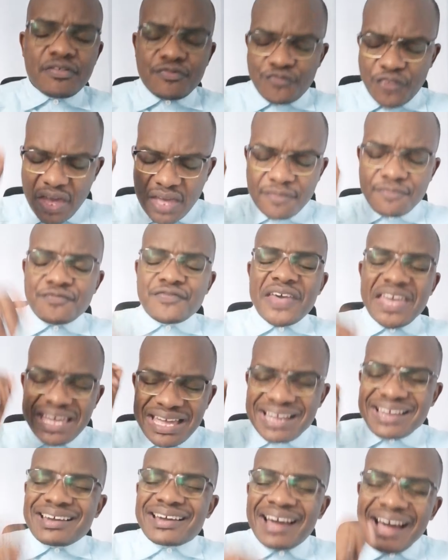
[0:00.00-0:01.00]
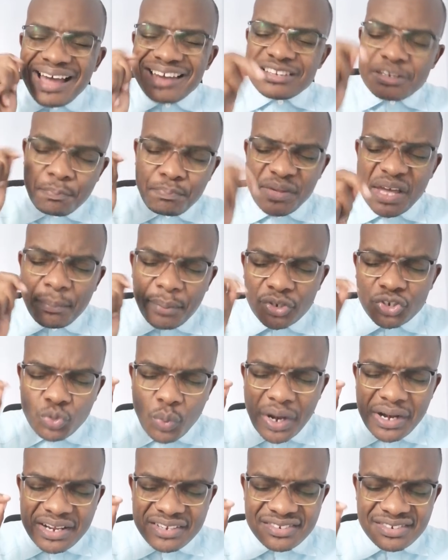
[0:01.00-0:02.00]
they can't be able to
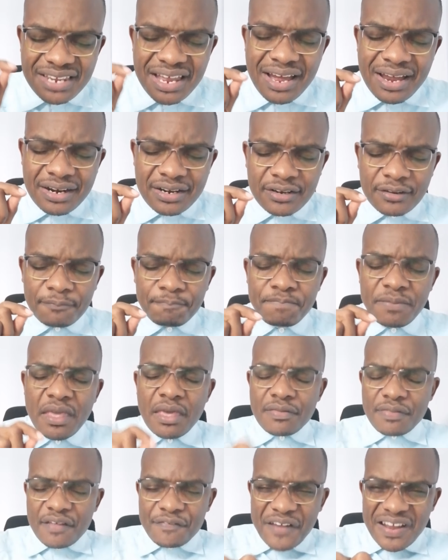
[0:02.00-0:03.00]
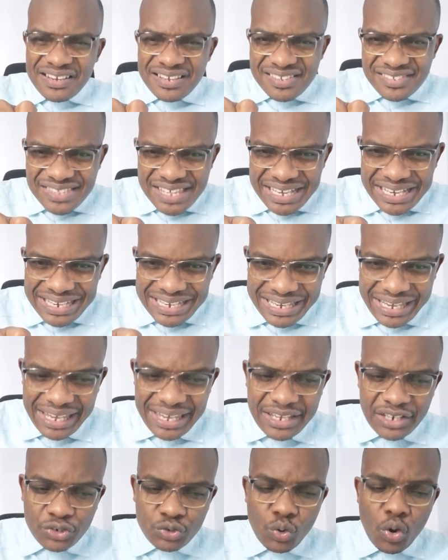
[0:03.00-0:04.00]
understand that is the
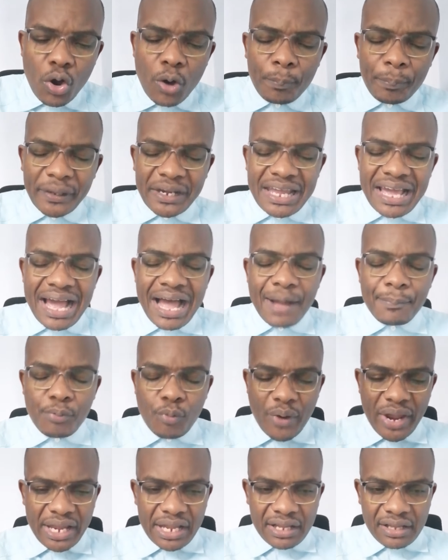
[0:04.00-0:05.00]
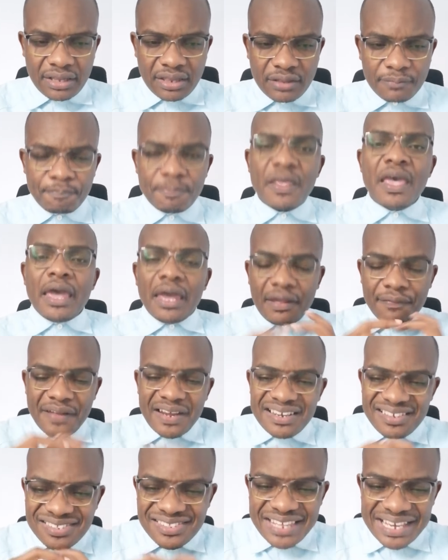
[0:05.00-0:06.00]
key to opening up wealth. And
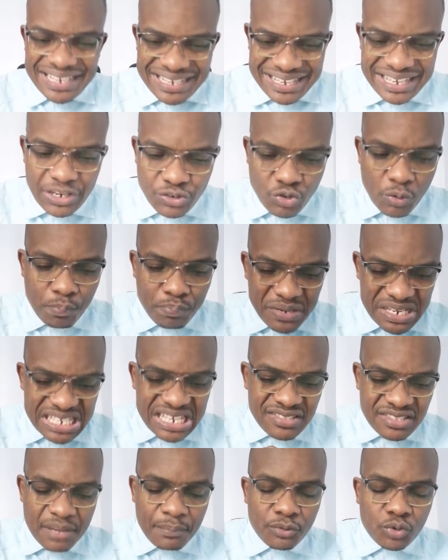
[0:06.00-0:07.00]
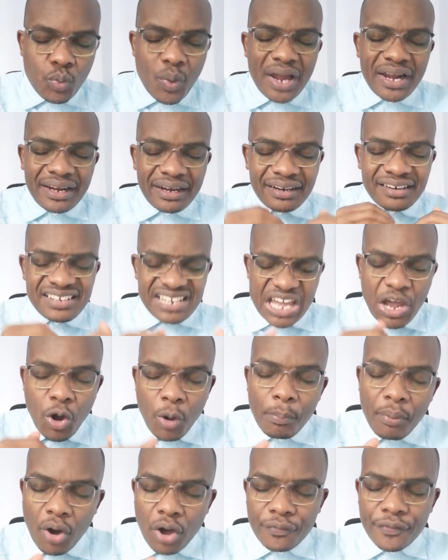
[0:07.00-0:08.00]
that is the key to bringing them to a
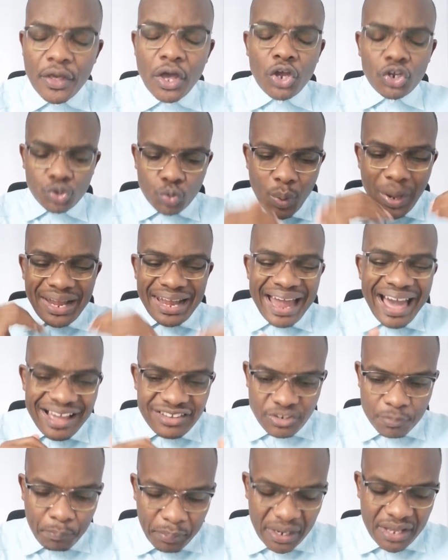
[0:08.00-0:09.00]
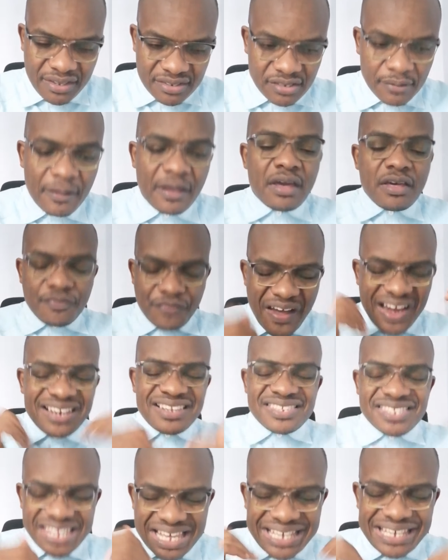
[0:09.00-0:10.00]
Rehoboth, to a large place. That
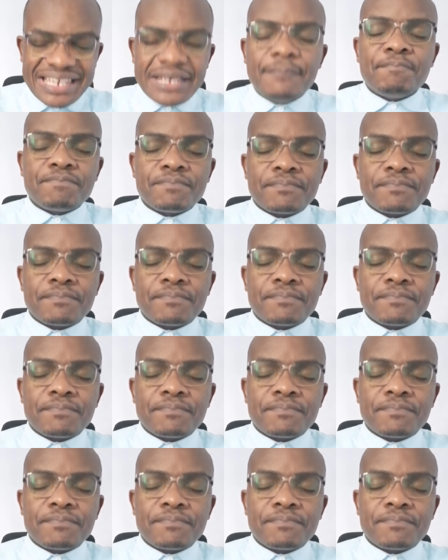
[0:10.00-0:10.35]
is the key.